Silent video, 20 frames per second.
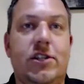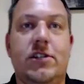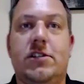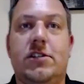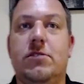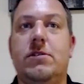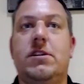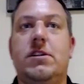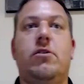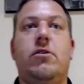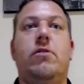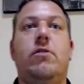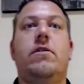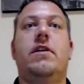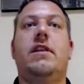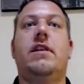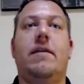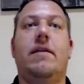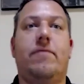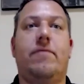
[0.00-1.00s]
So it's a totally
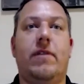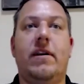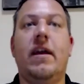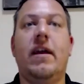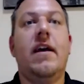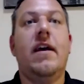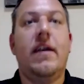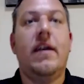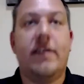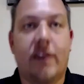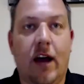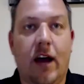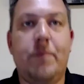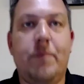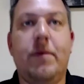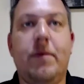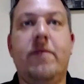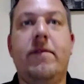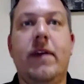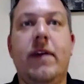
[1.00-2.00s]
different type
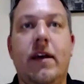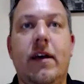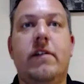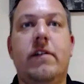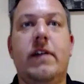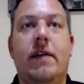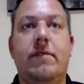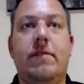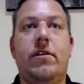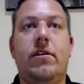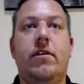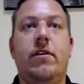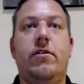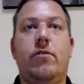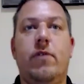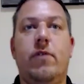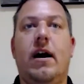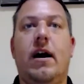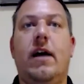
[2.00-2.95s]
of vehicle and everything you're doing.